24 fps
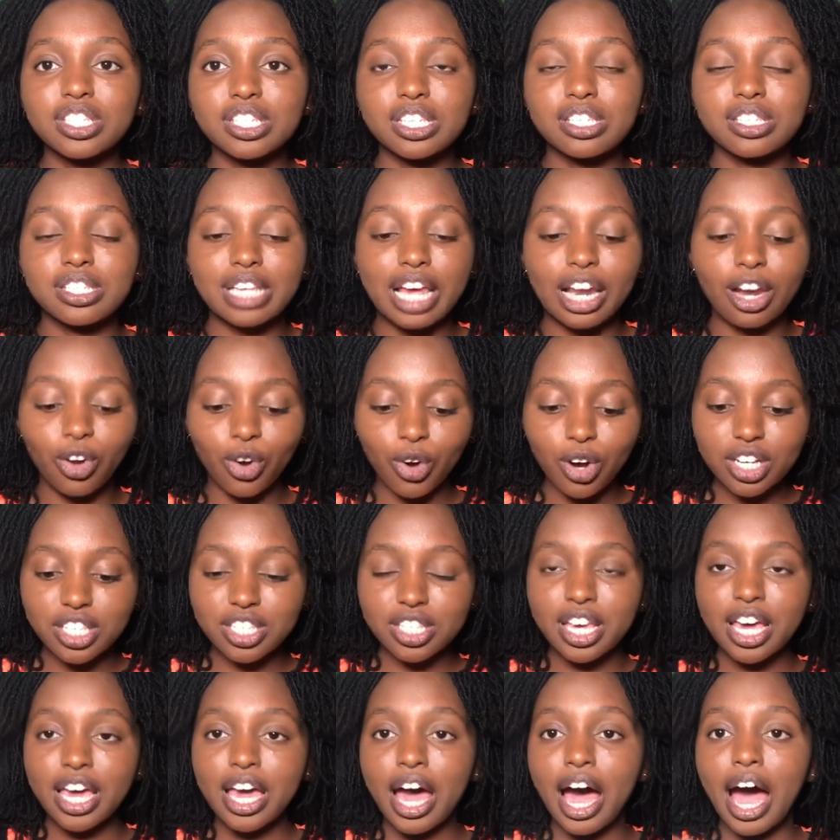Sisterlocks,
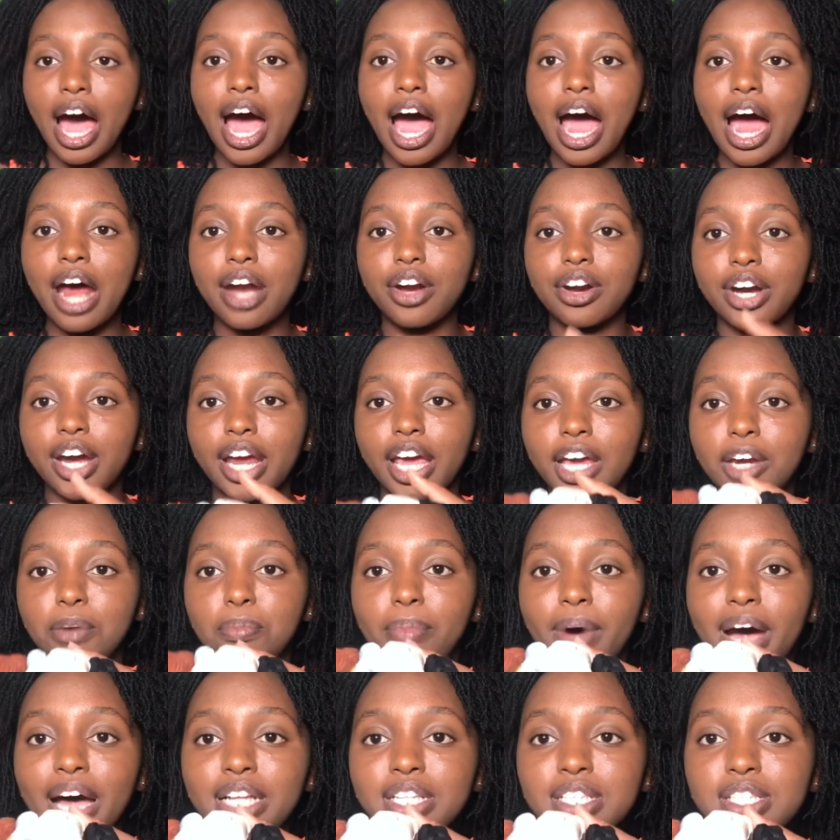are
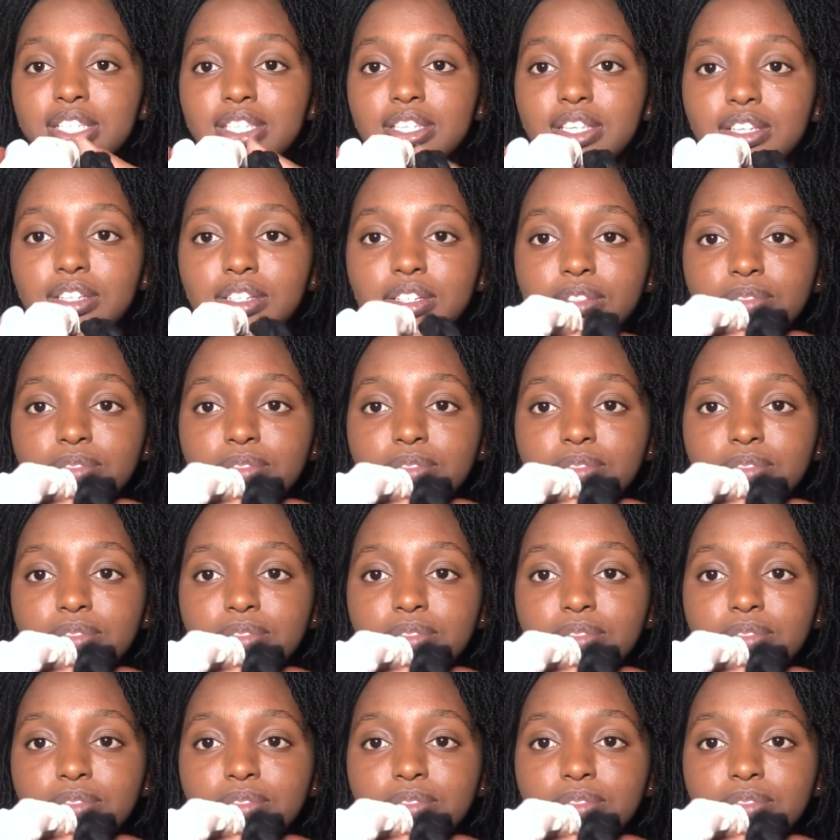headbands.